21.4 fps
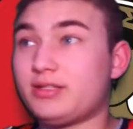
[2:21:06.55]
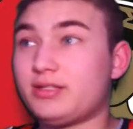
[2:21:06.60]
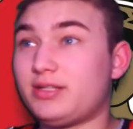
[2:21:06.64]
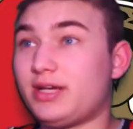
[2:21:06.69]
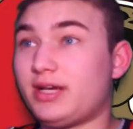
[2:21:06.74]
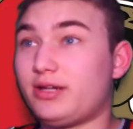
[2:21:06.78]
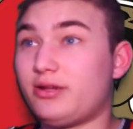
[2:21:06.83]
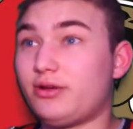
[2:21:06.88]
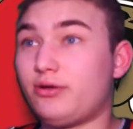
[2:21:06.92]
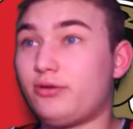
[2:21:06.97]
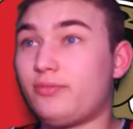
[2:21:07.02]
Yeah,
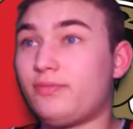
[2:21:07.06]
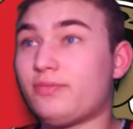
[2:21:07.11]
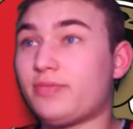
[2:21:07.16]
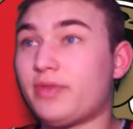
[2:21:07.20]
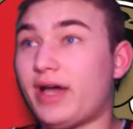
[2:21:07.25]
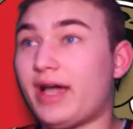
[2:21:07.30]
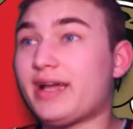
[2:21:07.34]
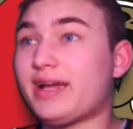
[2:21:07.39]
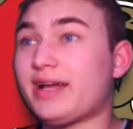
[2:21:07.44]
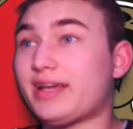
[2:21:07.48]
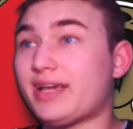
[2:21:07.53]
I know.
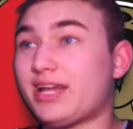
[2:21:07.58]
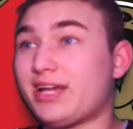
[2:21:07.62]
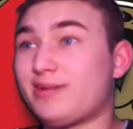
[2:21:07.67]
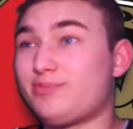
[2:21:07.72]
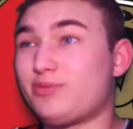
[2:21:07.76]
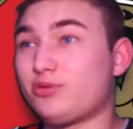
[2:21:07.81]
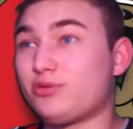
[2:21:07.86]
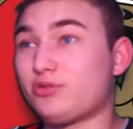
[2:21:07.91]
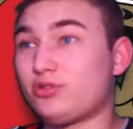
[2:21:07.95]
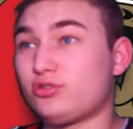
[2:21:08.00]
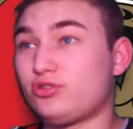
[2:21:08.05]
I got to get up
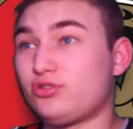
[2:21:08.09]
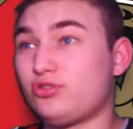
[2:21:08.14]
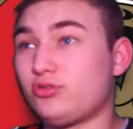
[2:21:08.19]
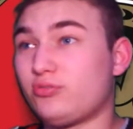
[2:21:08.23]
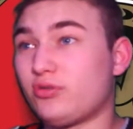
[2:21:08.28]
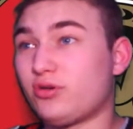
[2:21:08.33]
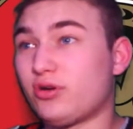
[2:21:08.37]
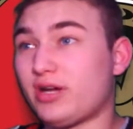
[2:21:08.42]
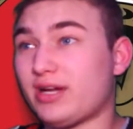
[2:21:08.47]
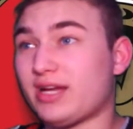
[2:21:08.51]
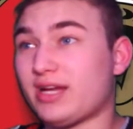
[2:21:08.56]
early, too,
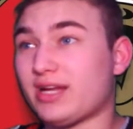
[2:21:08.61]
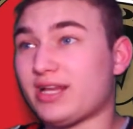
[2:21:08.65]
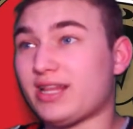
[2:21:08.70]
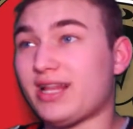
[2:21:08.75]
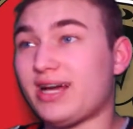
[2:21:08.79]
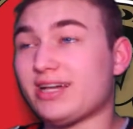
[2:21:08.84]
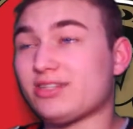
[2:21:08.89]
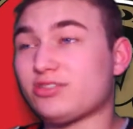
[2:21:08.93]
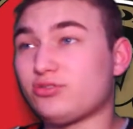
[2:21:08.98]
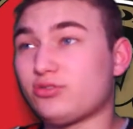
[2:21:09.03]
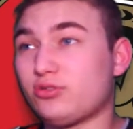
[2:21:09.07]
tomorrow. I got a
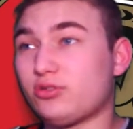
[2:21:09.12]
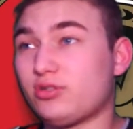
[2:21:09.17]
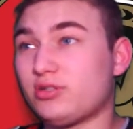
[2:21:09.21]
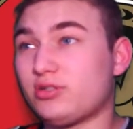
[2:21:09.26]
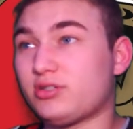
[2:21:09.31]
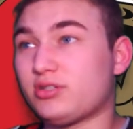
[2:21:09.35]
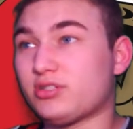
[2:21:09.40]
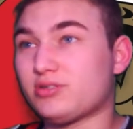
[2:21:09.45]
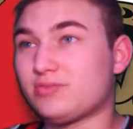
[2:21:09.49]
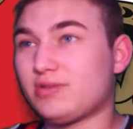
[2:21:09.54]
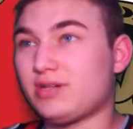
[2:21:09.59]
class early
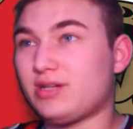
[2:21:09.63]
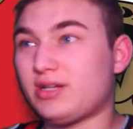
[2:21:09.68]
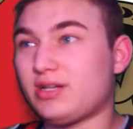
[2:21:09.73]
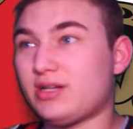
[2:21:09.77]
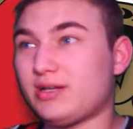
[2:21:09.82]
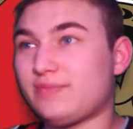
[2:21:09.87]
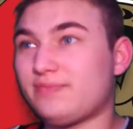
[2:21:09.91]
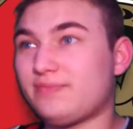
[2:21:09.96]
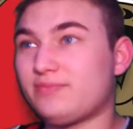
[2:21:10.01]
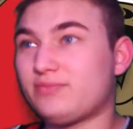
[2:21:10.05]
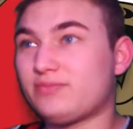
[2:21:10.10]
because my
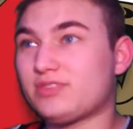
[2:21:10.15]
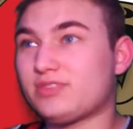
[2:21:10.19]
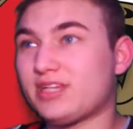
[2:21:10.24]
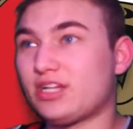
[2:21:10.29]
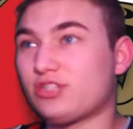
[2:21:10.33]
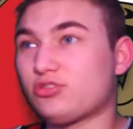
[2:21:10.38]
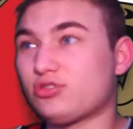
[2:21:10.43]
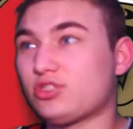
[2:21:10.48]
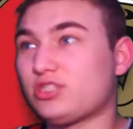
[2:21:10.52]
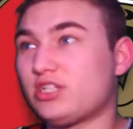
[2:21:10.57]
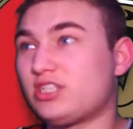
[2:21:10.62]

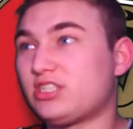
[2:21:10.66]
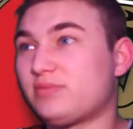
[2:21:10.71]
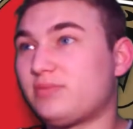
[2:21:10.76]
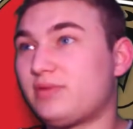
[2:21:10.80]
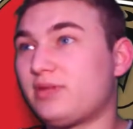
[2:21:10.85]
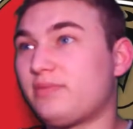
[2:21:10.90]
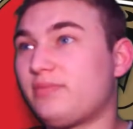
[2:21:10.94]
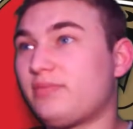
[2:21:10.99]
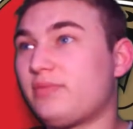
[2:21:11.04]
schedule changed a bit.